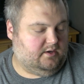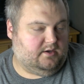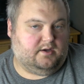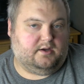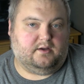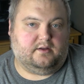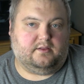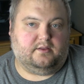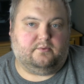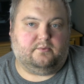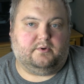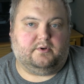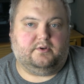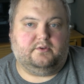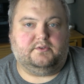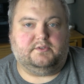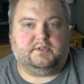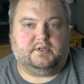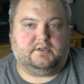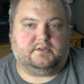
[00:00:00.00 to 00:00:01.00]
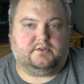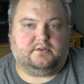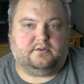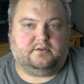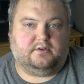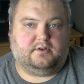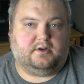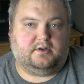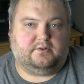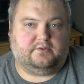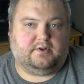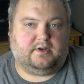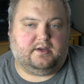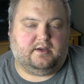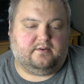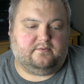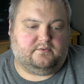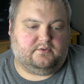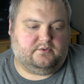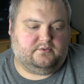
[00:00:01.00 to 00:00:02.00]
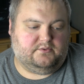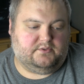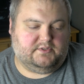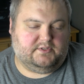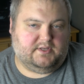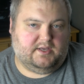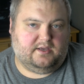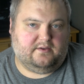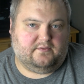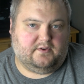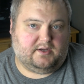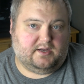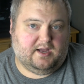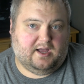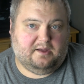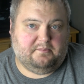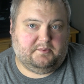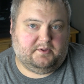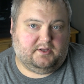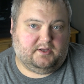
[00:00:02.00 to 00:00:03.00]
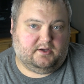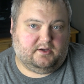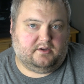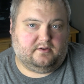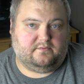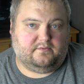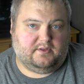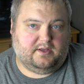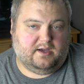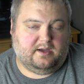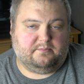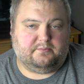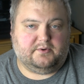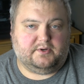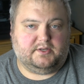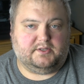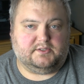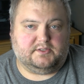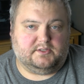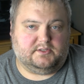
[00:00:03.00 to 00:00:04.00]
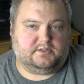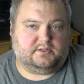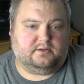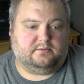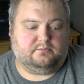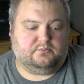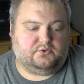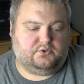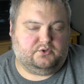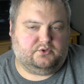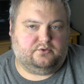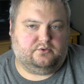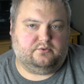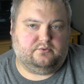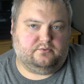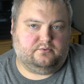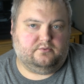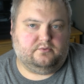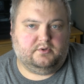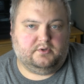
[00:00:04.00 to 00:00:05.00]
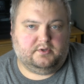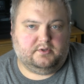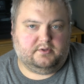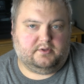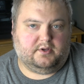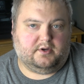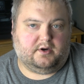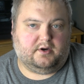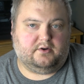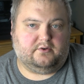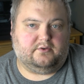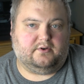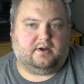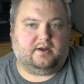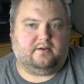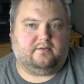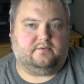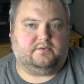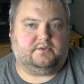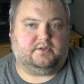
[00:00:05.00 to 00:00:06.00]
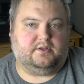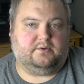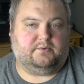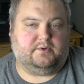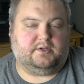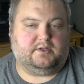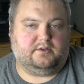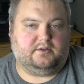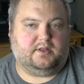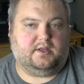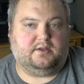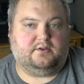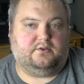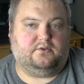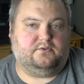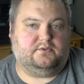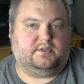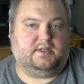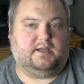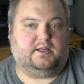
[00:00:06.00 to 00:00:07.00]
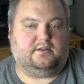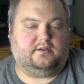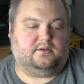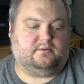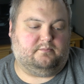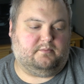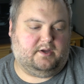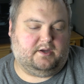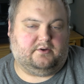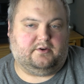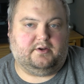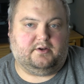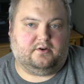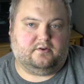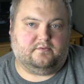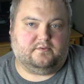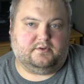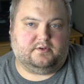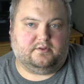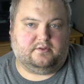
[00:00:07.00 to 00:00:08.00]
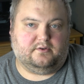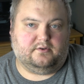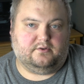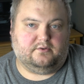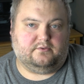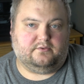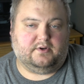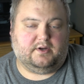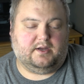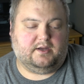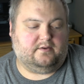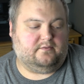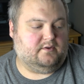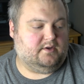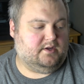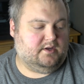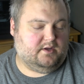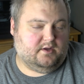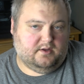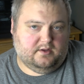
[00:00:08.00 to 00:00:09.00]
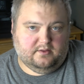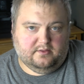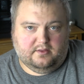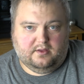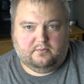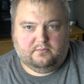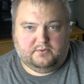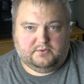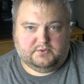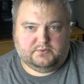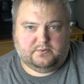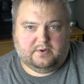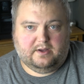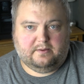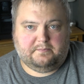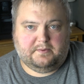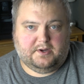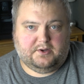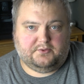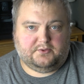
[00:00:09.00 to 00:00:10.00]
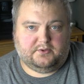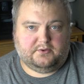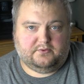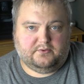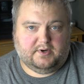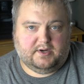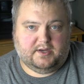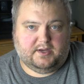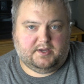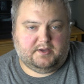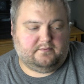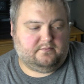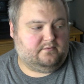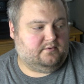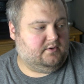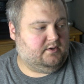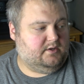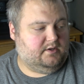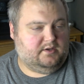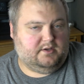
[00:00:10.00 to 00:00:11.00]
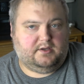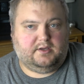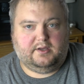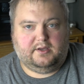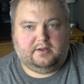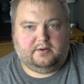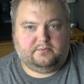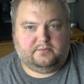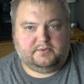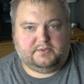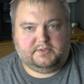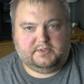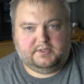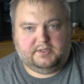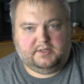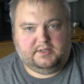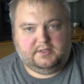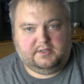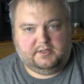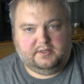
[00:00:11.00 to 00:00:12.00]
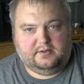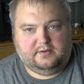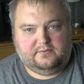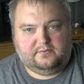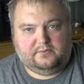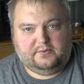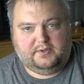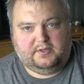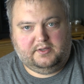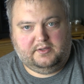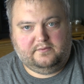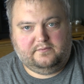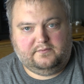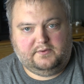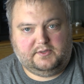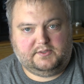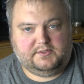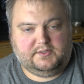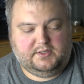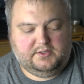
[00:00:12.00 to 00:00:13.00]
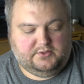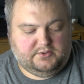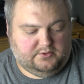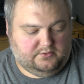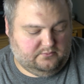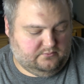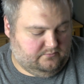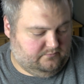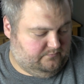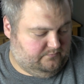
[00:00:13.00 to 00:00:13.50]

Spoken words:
Then we're going to use the external hard drive to save a copy of the operating system to the hard drive so that we can then use that to migrate over to the new drive. Then we'll swap out the drive and we'll see if we fix the issue.